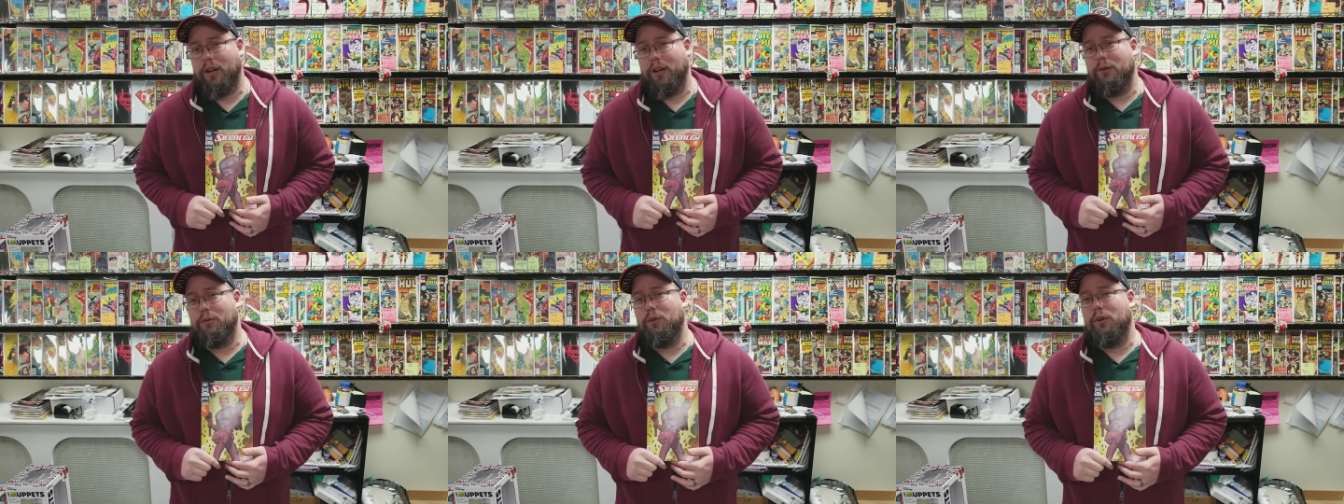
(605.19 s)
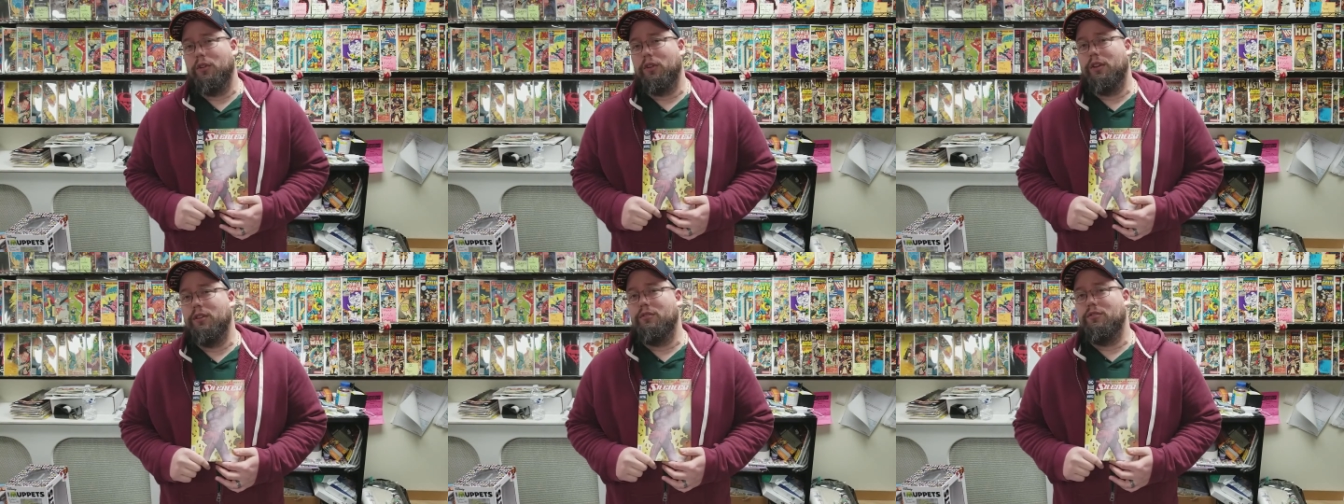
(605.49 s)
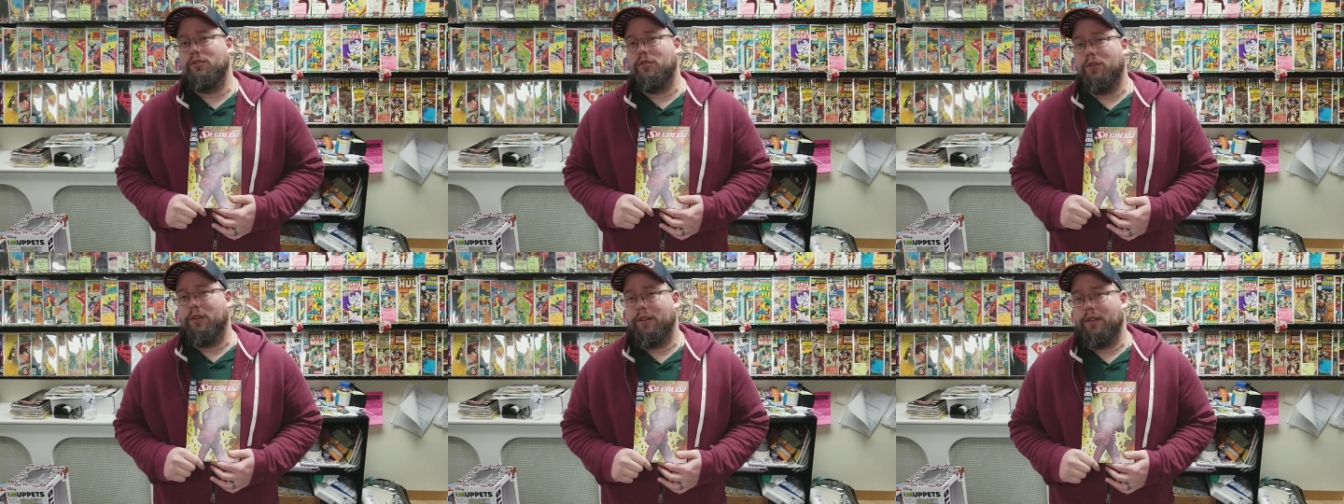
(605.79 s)
I really
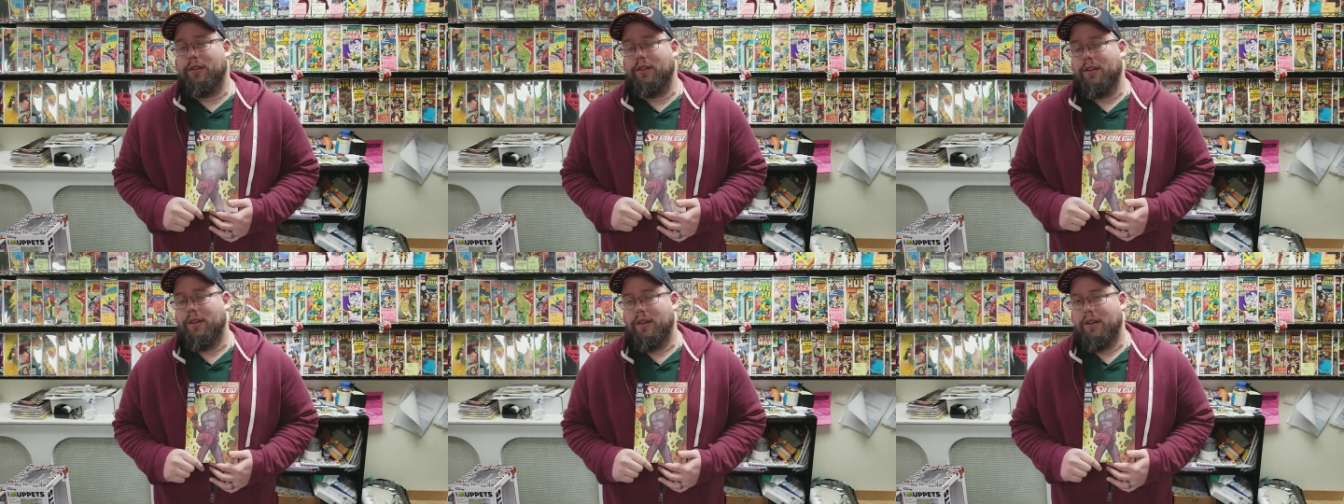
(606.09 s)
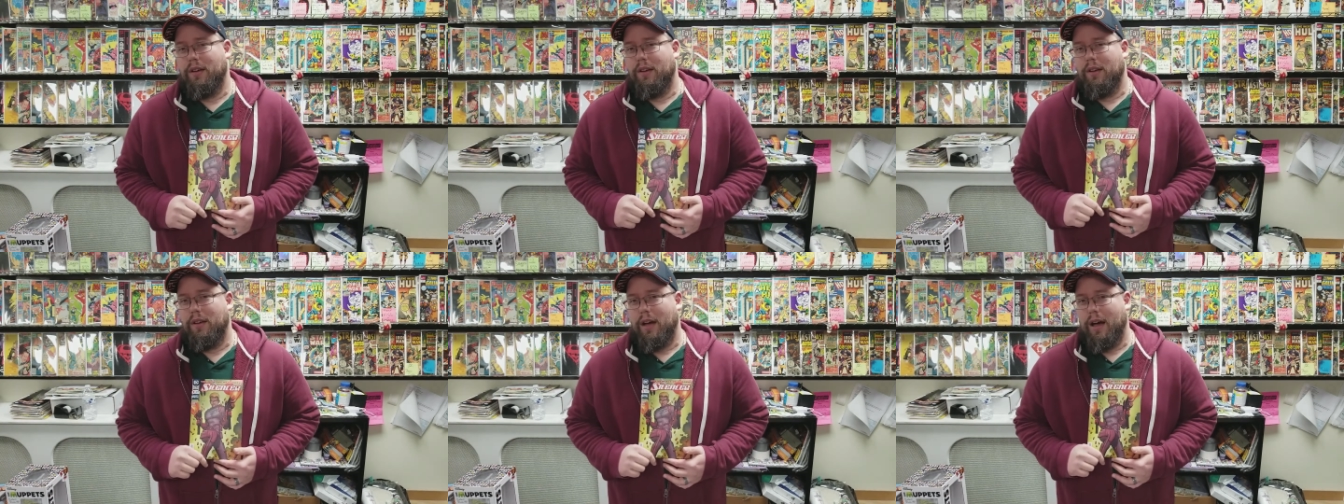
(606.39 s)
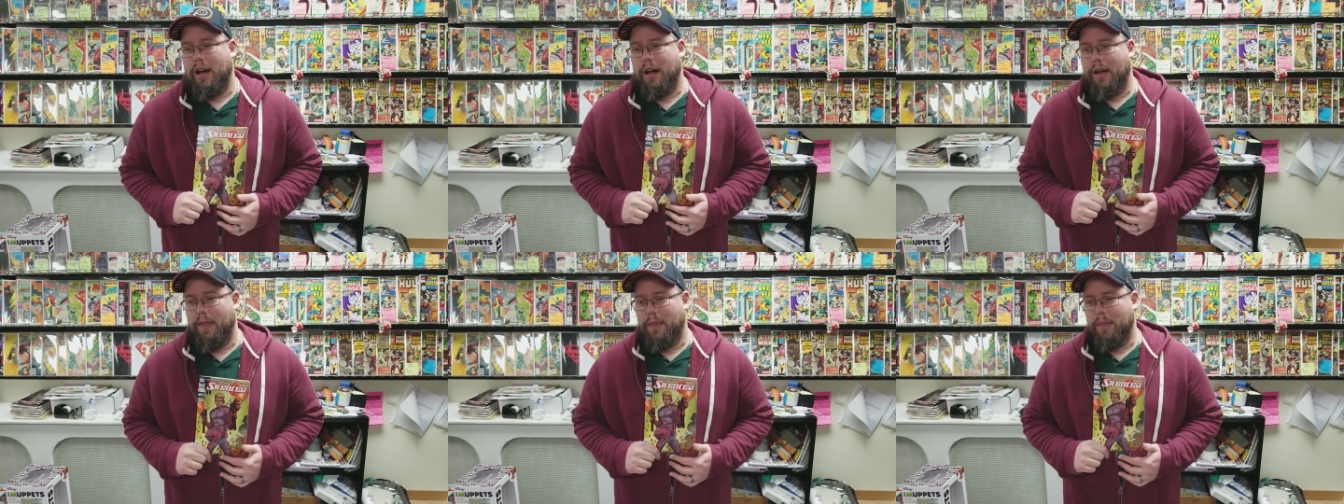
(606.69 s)
enjoyed it.
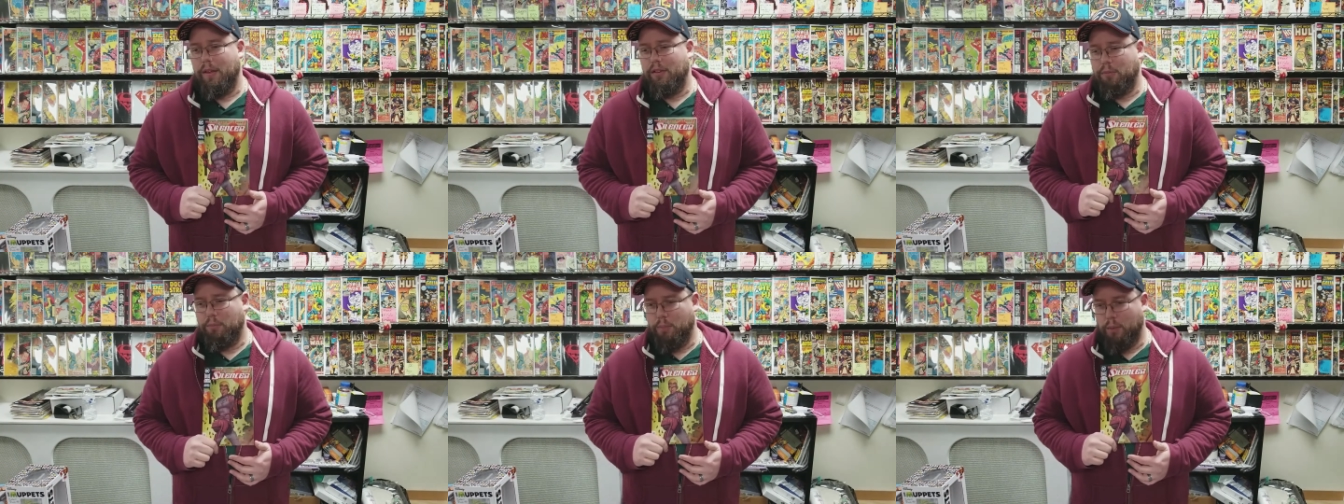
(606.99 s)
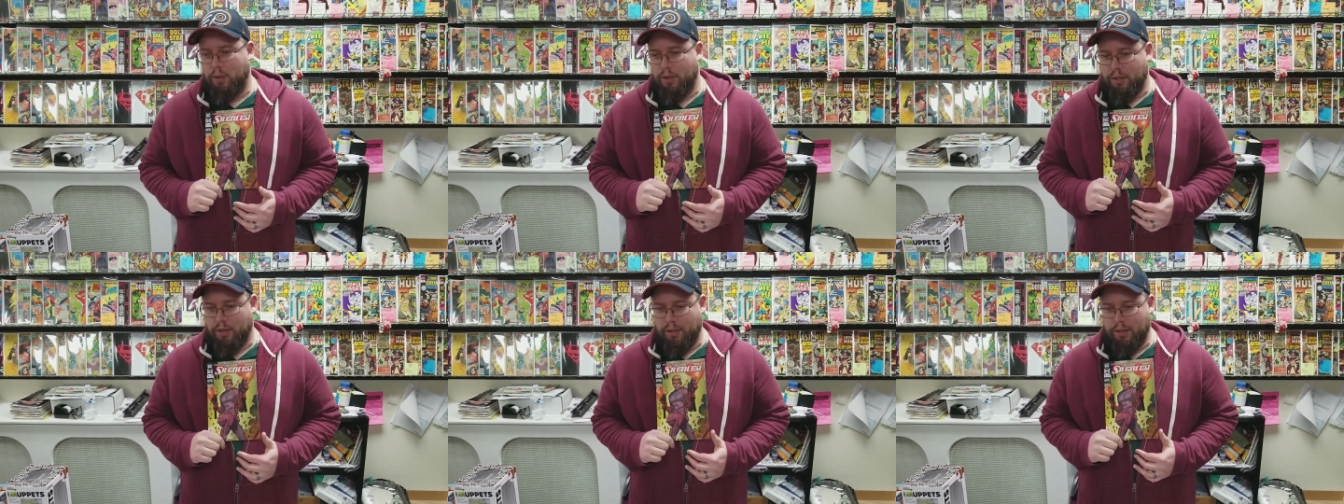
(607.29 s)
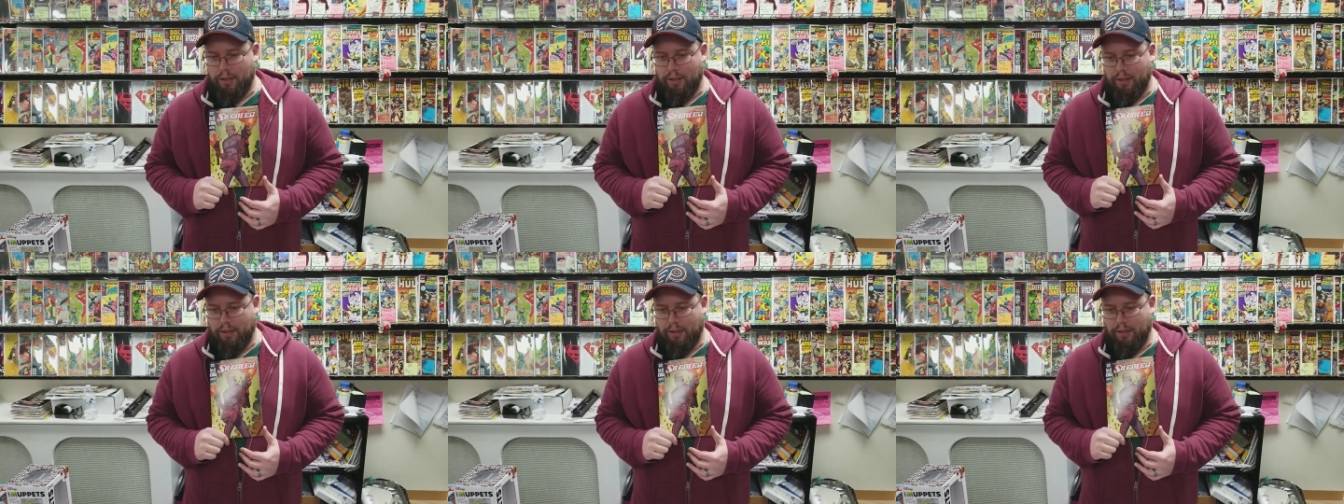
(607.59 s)
Uh, this book
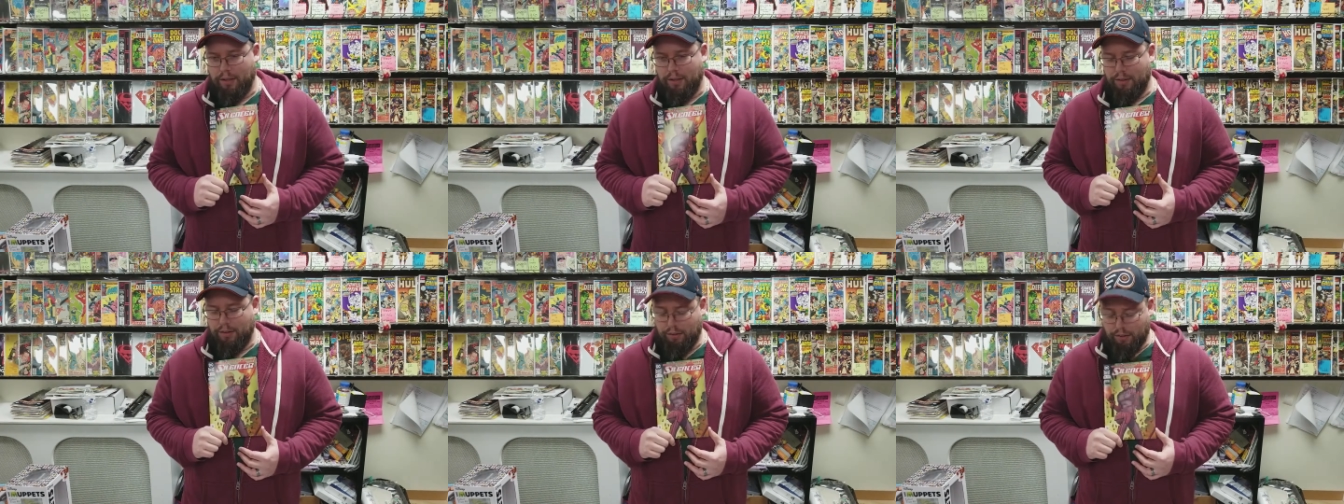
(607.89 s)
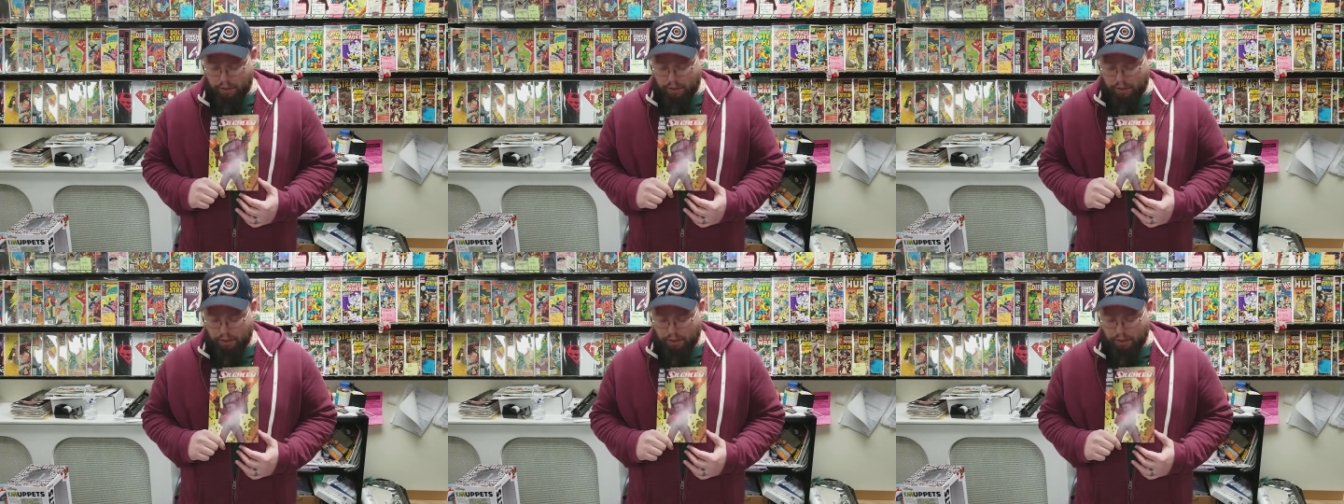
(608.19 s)
is